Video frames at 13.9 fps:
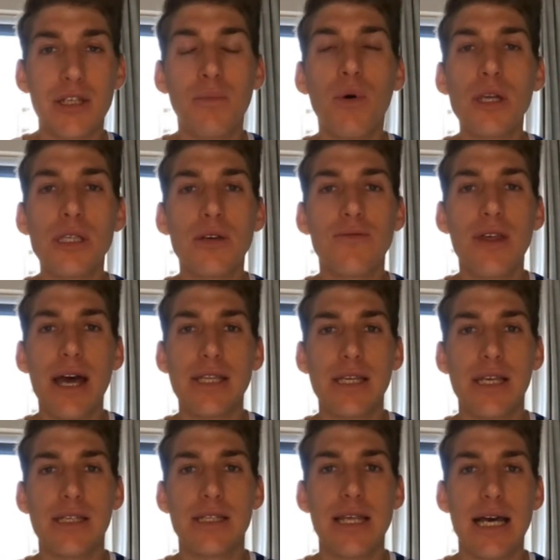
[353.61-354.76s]
The point of that
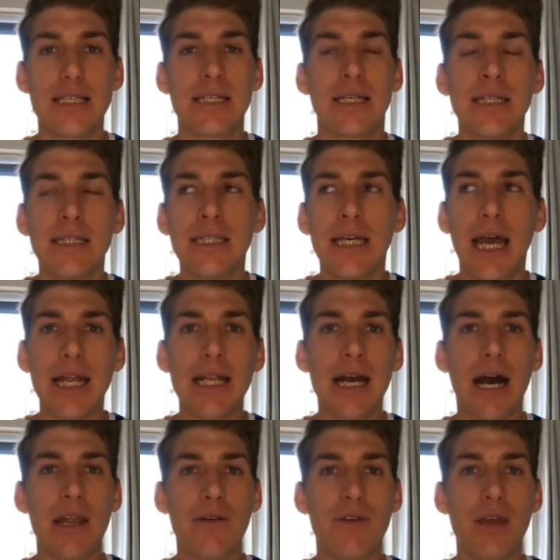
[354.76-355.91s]
is that it
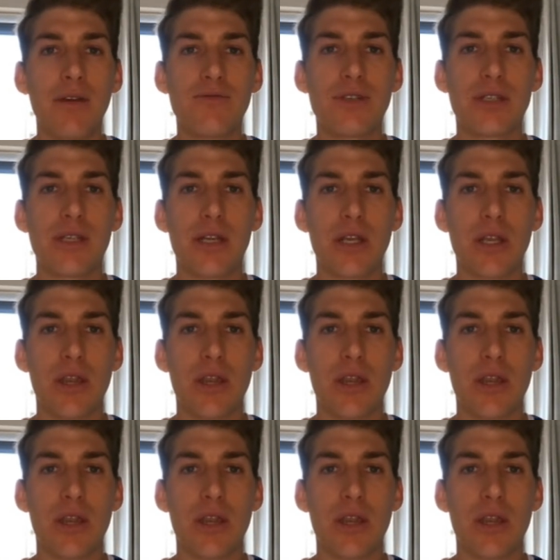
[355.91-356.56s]
kind of gives